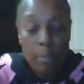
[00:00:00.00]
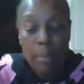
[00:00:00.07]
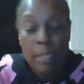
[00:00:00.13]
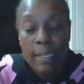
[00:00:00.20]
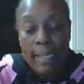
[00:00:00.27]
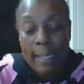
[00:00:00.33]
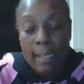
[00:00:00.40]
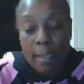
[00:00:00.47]

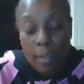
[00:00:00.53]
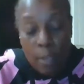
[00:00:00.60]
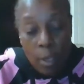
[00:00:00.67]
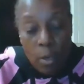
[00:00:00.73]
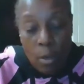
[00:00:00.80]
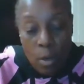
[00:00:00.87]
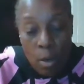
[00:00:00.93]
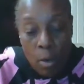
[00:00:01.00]
But
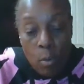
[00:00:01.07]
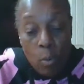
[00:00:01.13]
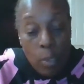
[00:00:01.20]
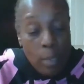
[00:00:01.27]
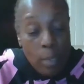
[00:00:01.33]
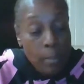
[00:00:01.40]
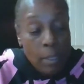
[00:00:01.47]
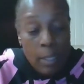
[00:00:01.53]
there are
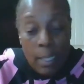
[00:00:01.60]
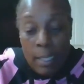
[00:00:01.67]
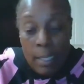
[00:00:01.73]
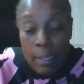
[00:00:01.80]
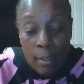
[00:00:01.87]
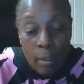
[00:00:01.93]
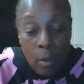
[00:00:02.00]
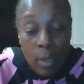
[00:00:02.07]
women
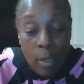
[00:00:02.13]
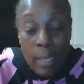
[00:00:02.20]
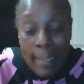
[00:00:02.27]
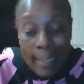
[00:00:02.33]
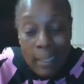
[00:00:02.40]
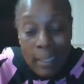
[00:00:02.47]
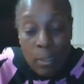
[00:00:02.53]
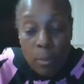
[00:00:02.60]
that are
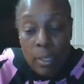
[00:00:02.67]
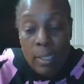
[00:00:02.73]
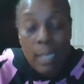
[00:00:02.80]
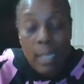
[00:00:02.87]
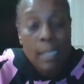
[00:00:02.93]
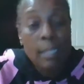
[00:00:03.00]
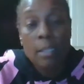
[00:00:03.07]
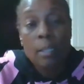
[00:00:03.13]
angry
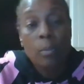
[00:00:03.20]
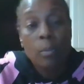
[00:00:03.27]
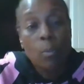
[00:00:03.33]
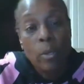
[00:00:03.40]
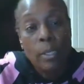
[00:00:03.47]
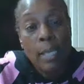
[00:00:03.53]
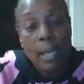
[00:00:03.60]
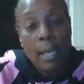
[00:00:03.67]
that it didn't
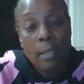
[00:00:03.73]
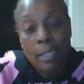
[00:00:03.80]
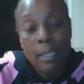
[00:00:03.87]
work out,